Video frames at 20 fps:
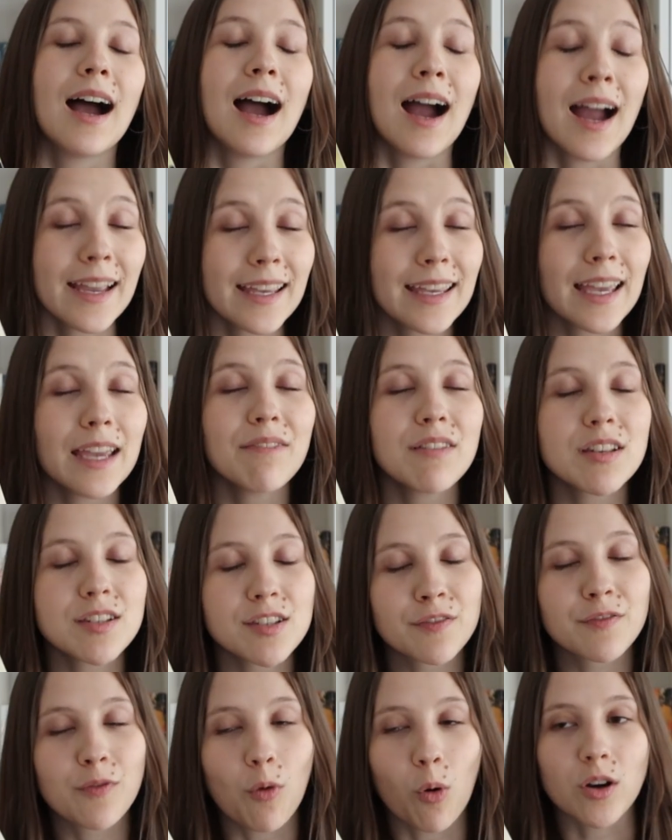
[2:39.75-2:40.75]
I gave this
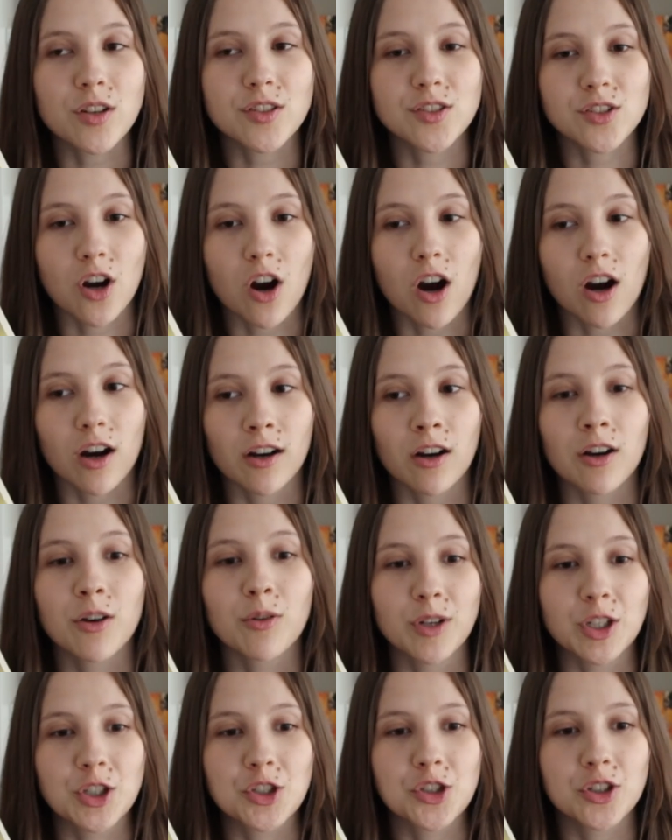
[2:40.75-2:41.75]
a 4-star
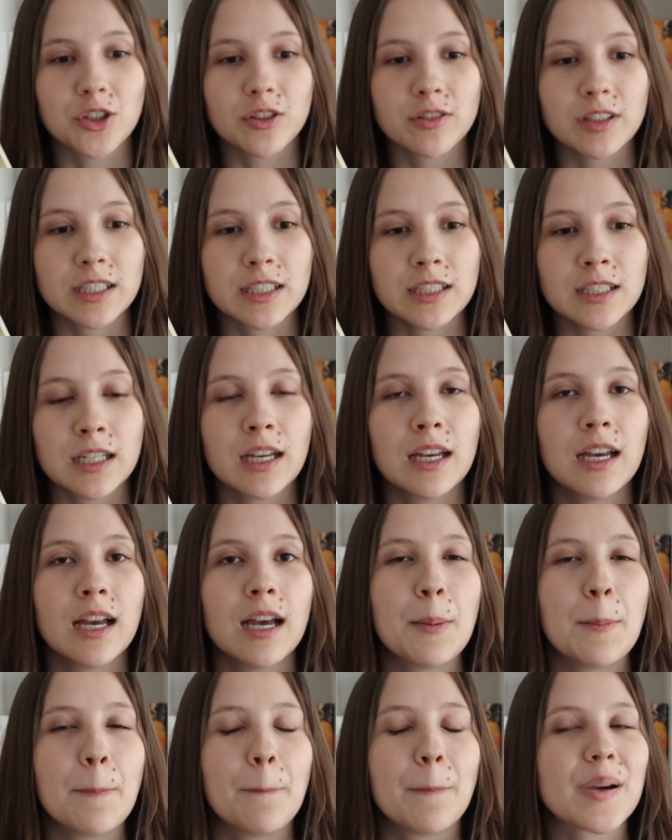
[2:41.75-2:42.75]
originally,
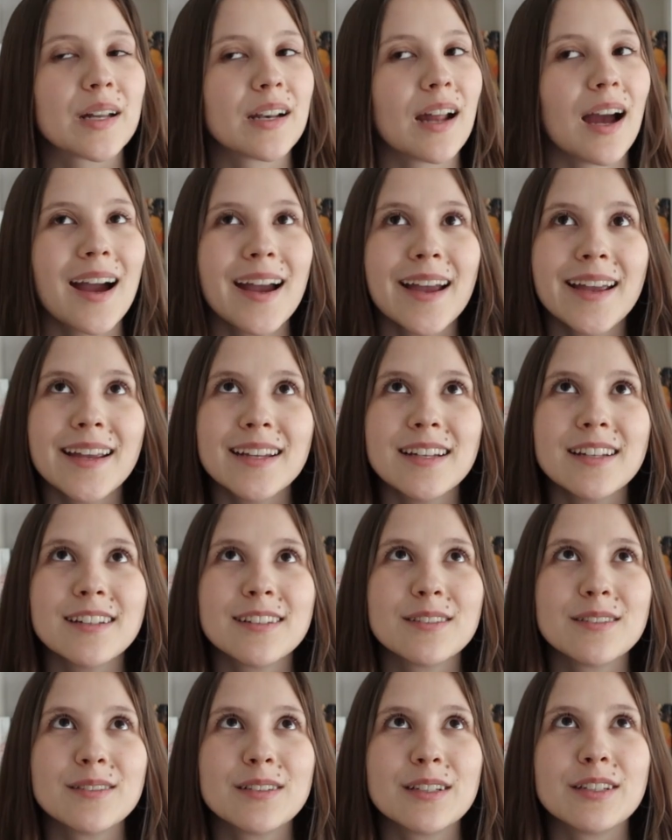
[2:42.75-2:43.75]
but I
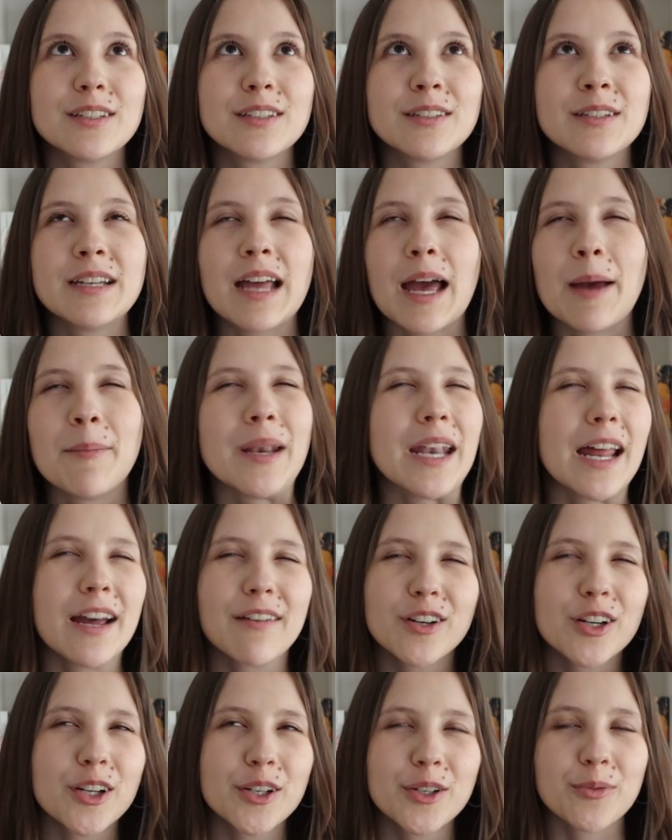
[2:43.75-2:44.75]
am
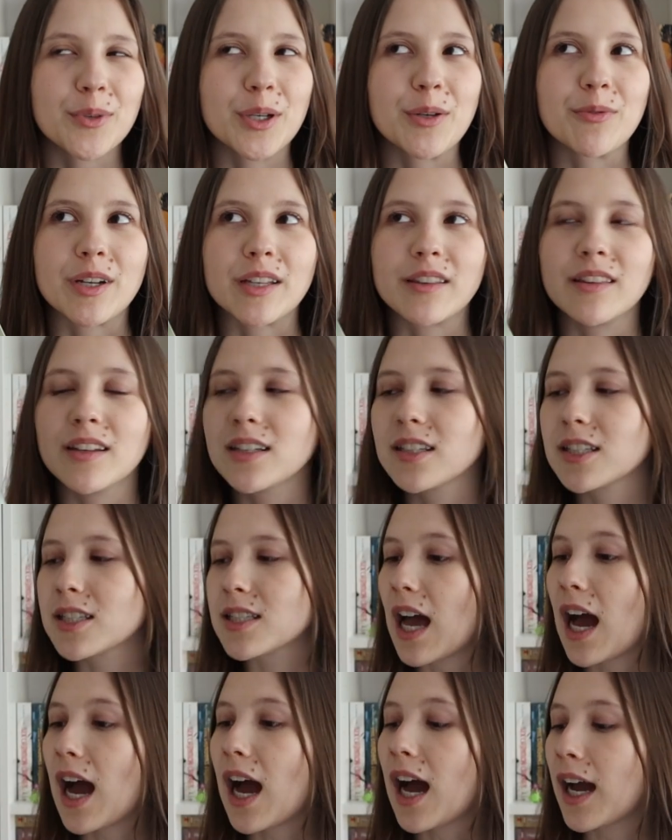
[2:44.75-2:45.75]
never gonna reread
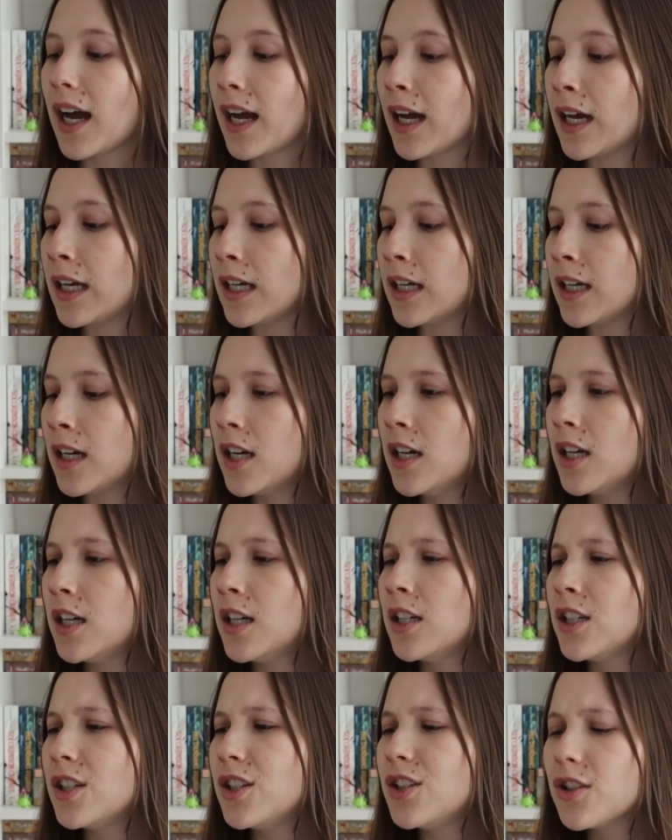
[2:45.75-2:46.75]
this. I
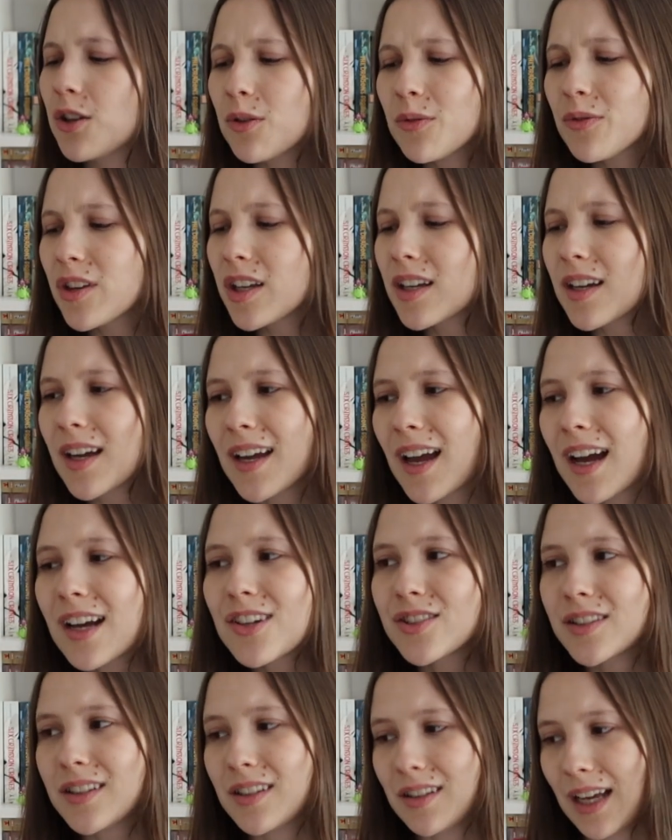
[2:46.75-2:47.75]
don't think I
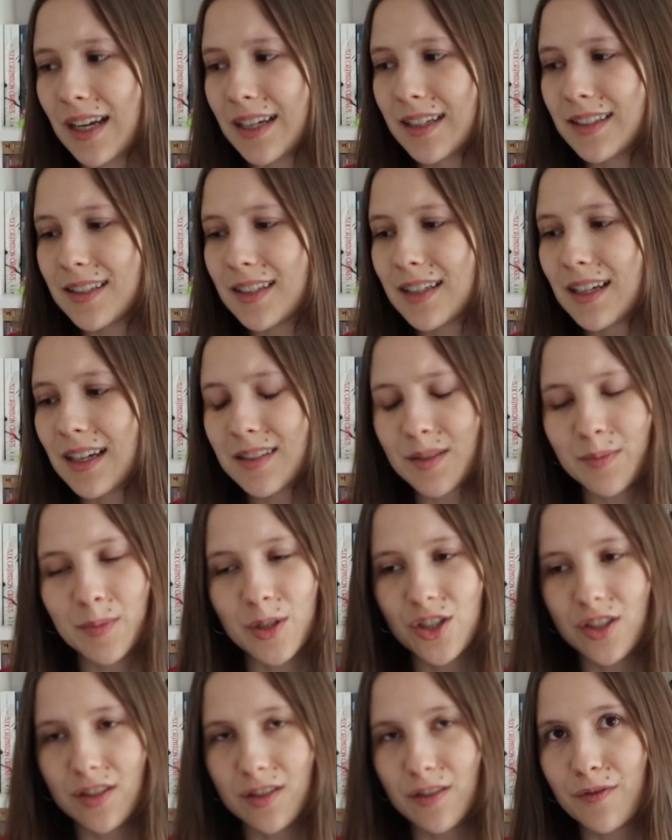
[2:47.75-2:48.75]
actually liked it as
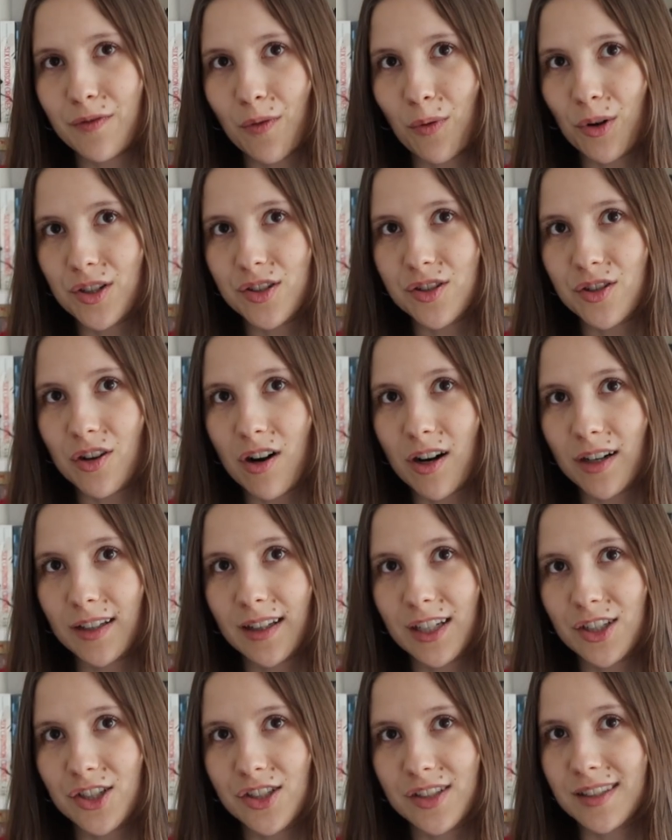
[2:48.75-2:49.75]
much as a 4-star. I
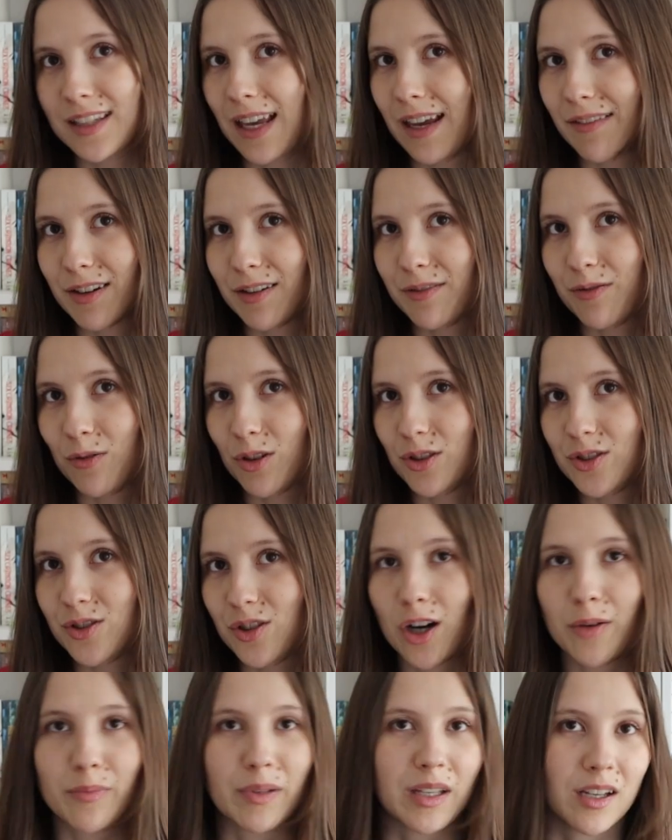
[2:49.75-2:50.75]
think I just gave it a
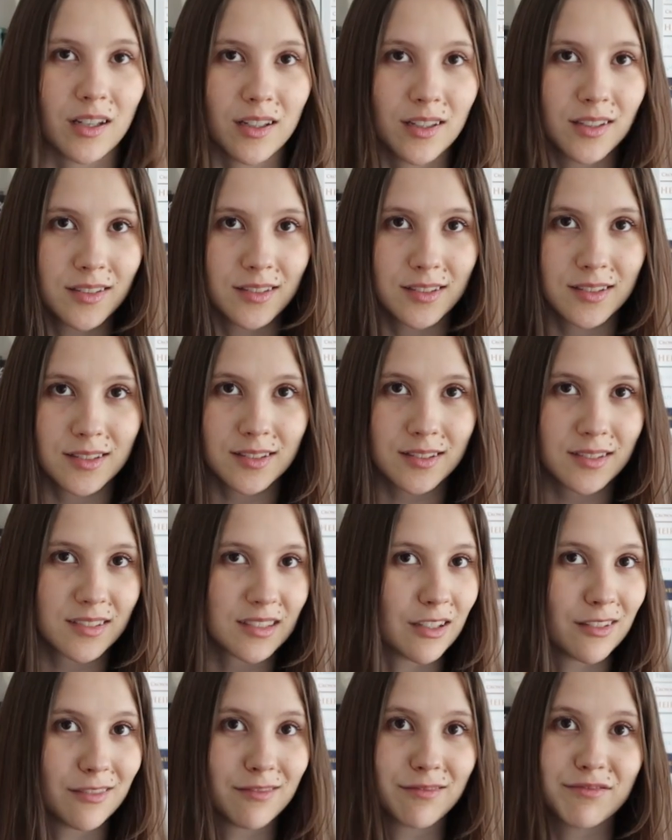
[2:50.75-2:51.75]
4-star because
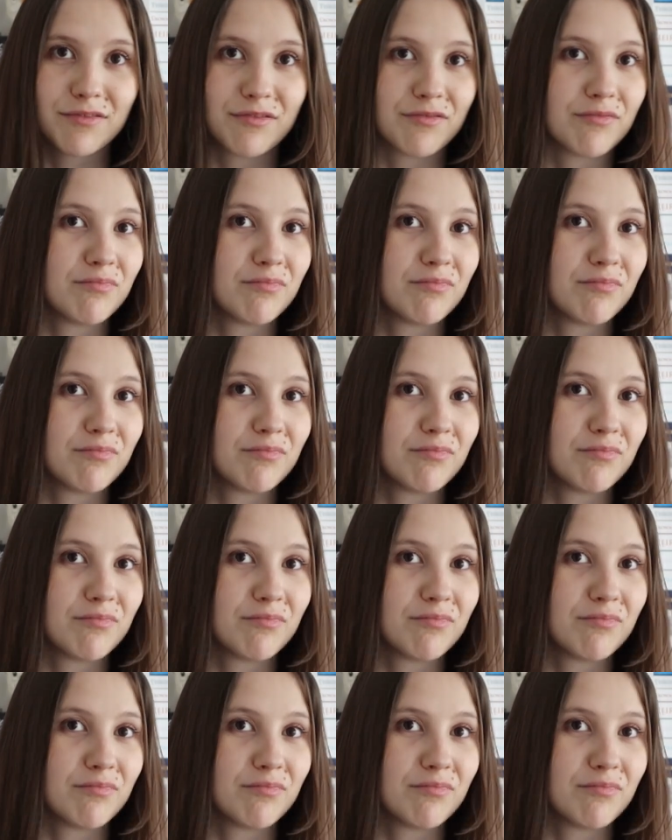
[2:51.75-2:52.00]
of,